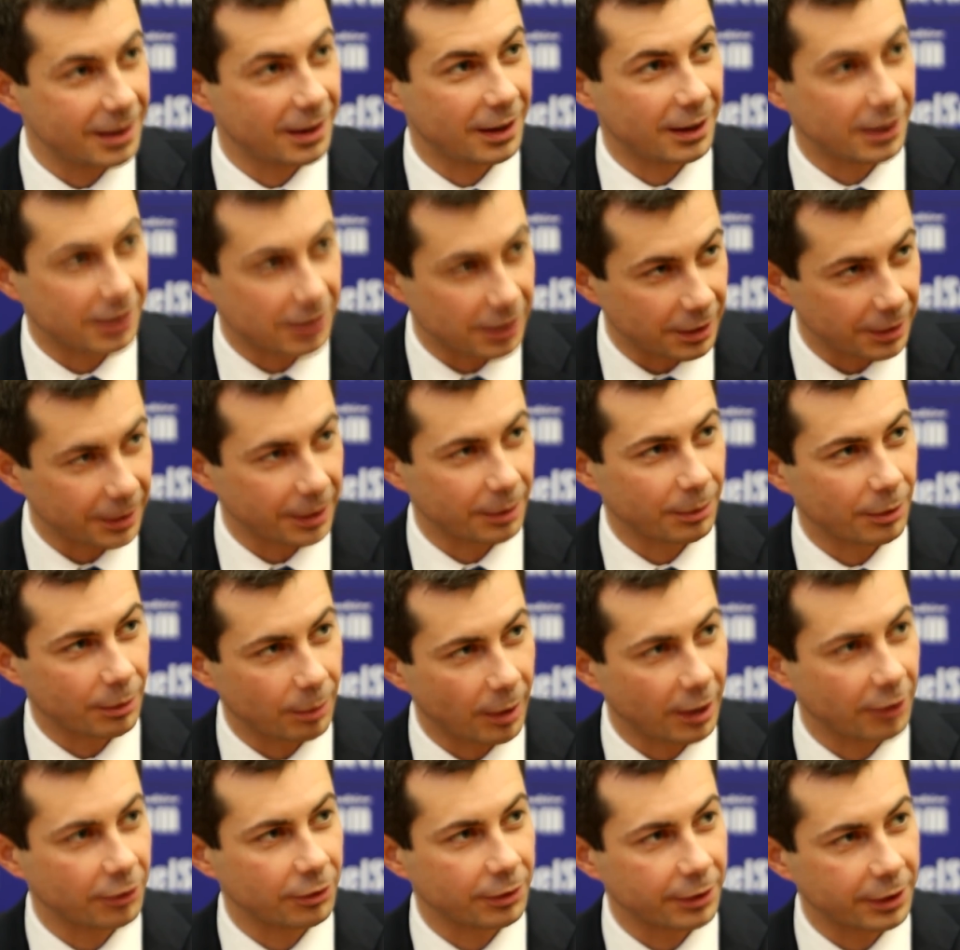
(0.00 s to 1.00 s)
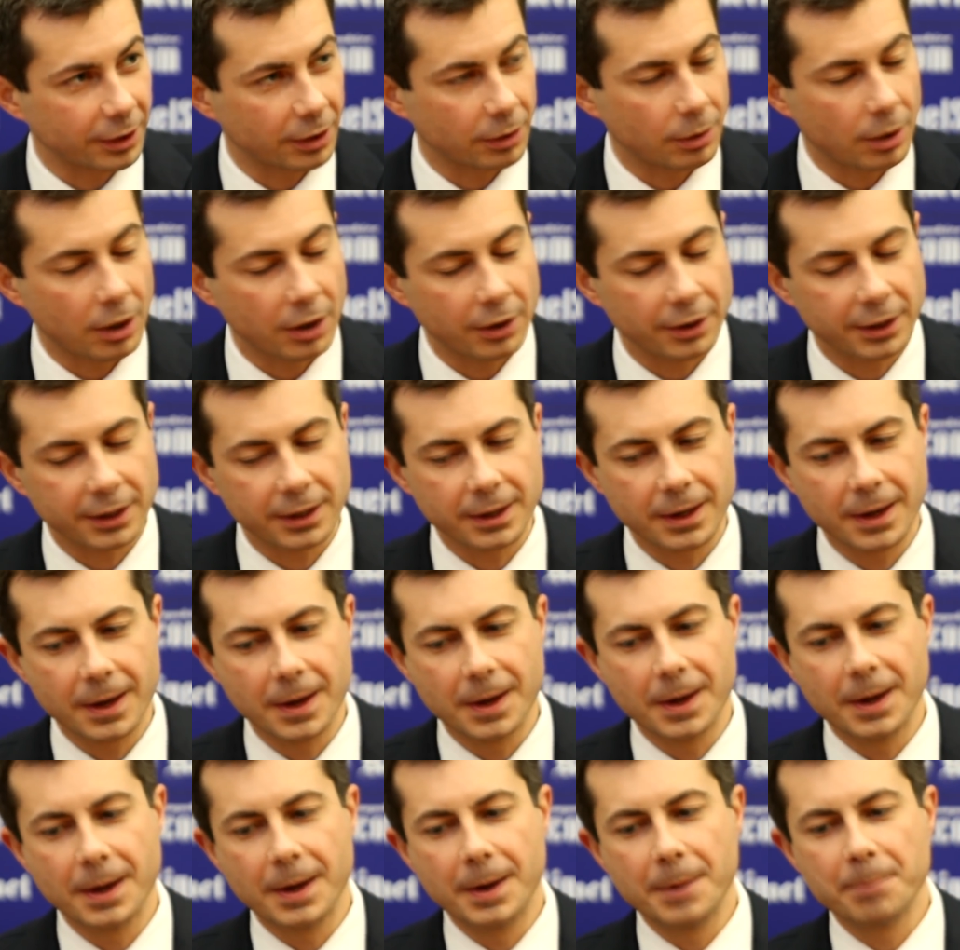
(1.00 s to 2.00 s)
on dealing with racial inequality,
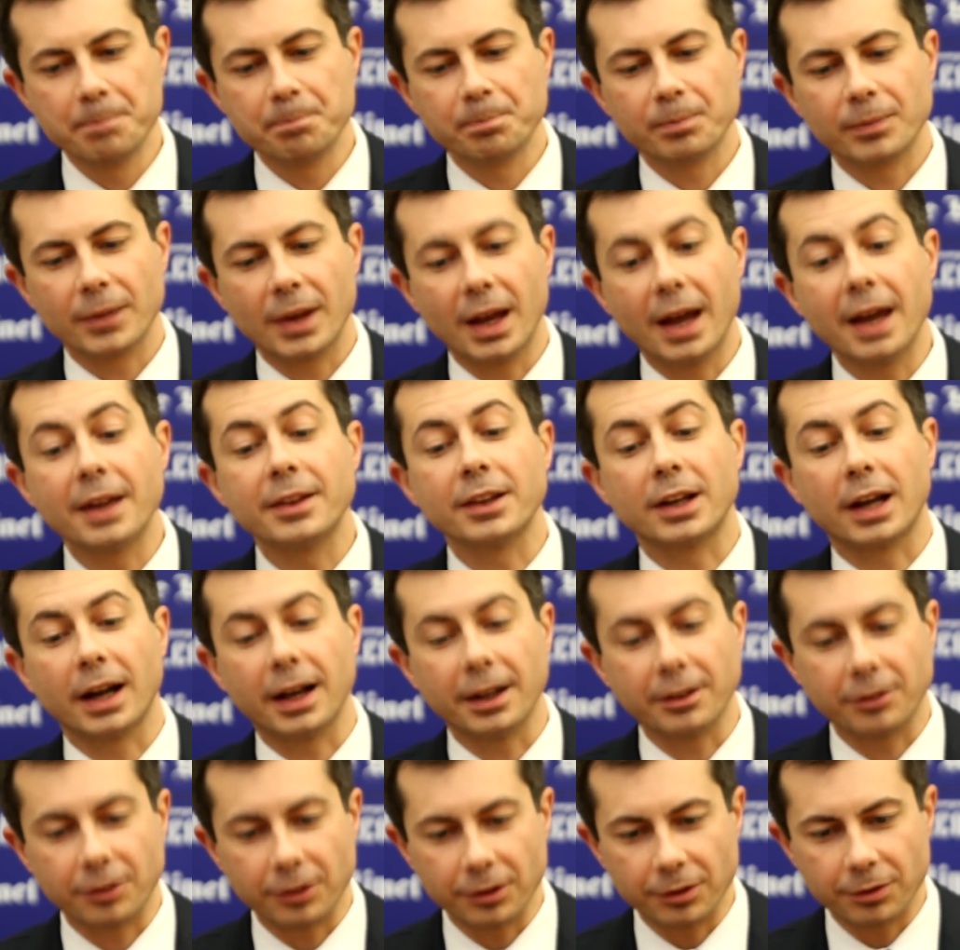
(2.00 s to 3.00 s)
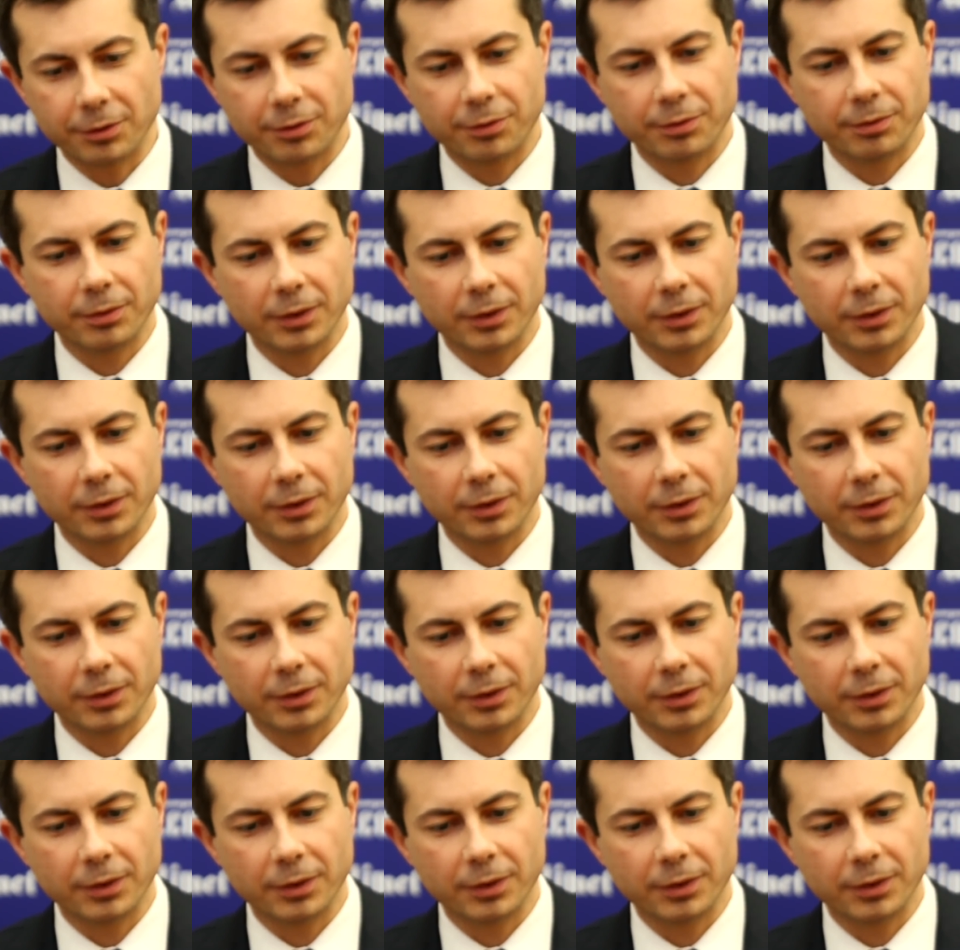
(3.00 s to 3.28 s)
and the kinds of